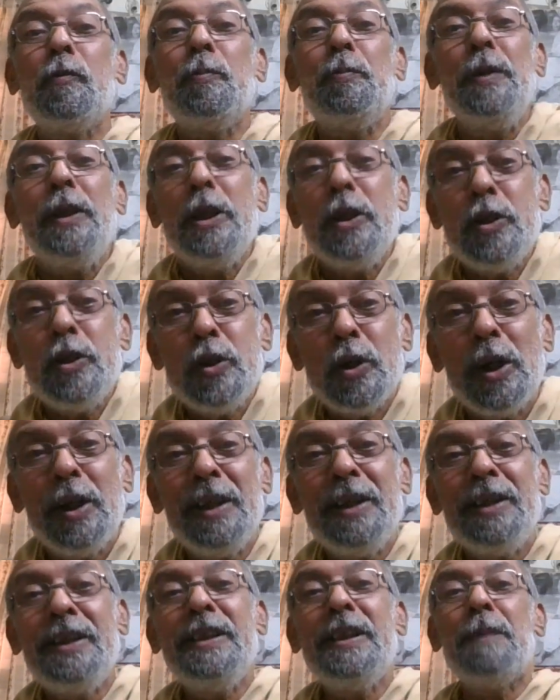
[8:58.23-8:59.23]

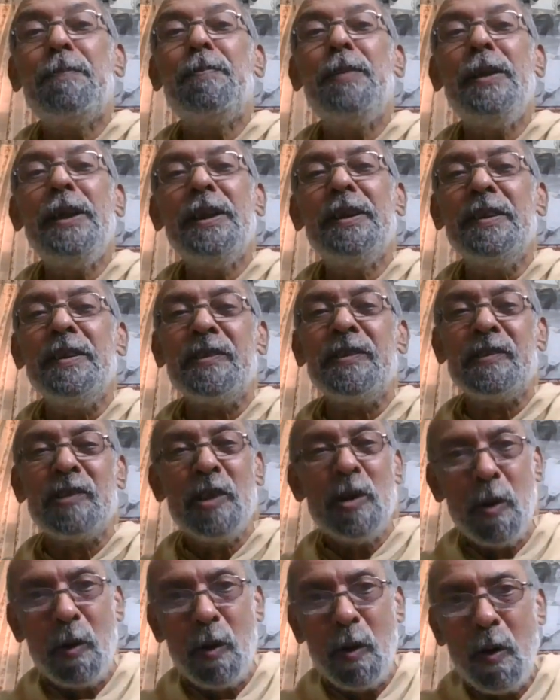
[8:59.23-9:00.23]
spirituality appears,
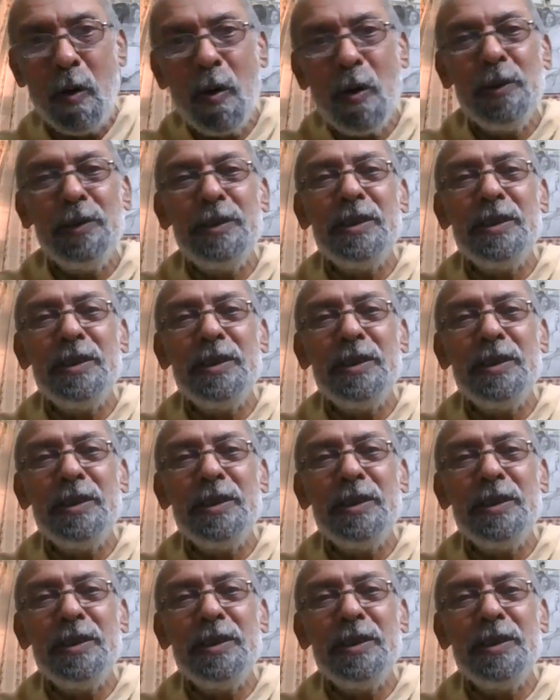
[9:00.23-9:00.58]
all